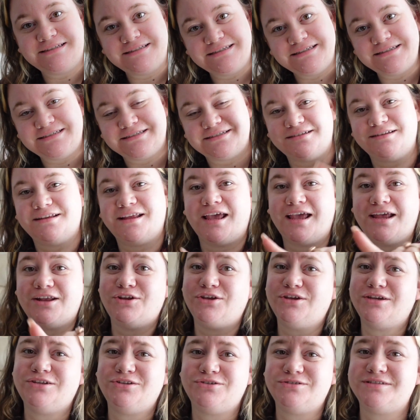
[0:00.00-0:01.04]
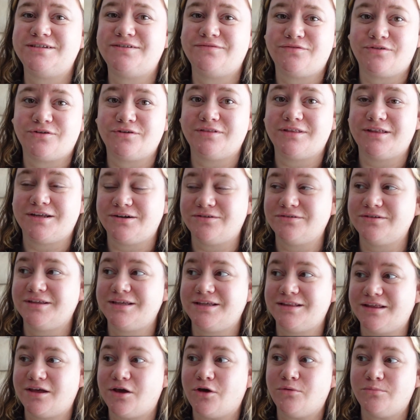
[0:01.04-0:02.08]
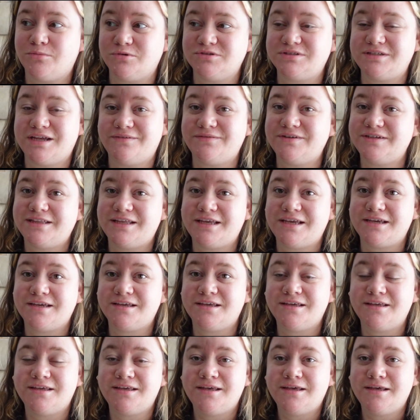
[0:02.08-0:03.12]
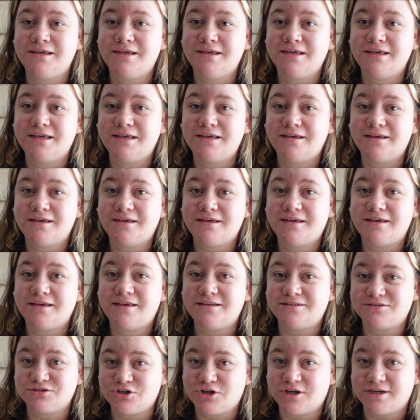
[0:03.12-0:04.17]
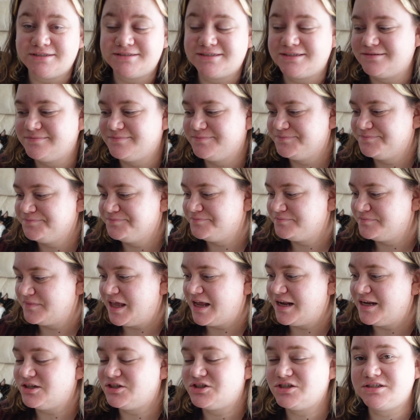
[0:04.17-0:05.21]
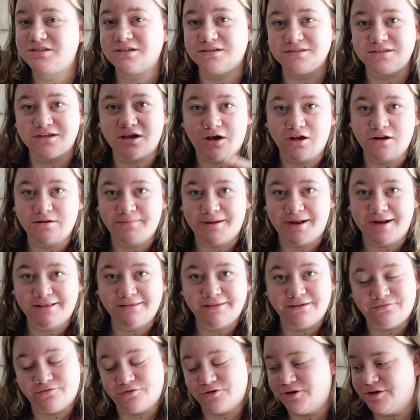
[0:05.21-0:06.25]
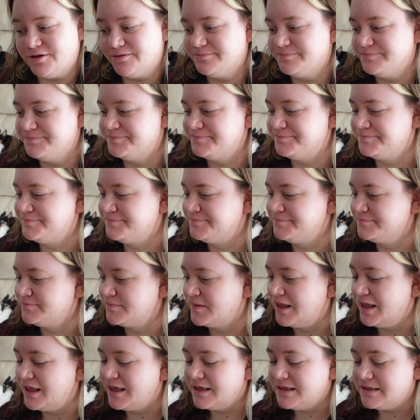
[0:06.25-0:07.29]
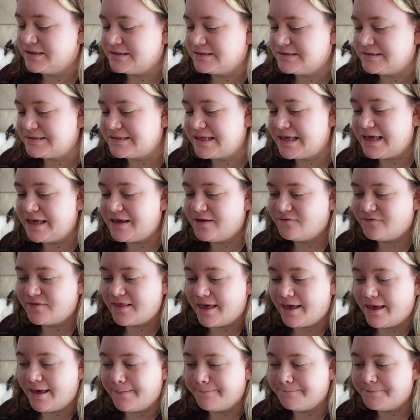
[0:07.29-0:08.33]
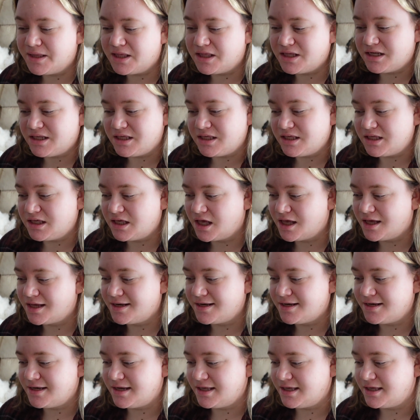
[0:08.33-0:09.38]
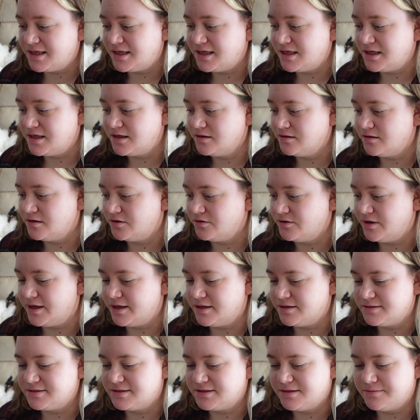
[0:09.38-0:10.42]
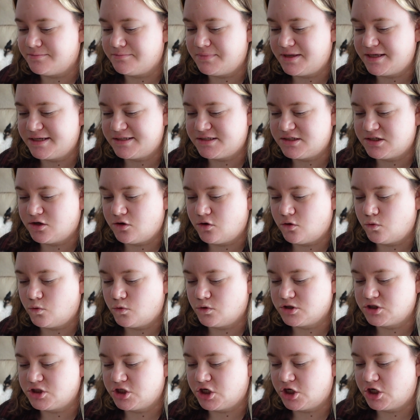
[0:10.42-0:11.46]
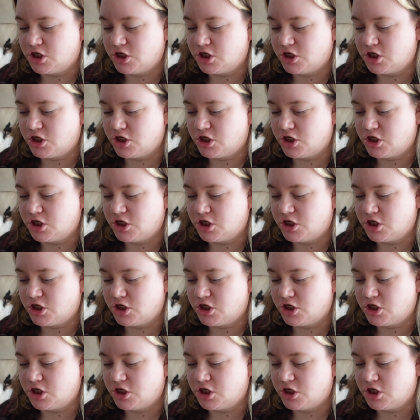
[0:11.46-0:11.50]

season and you can use it for literally almost everything. It's crazy. And it just does it automatically for you. Save that money, honey. Okay, submit or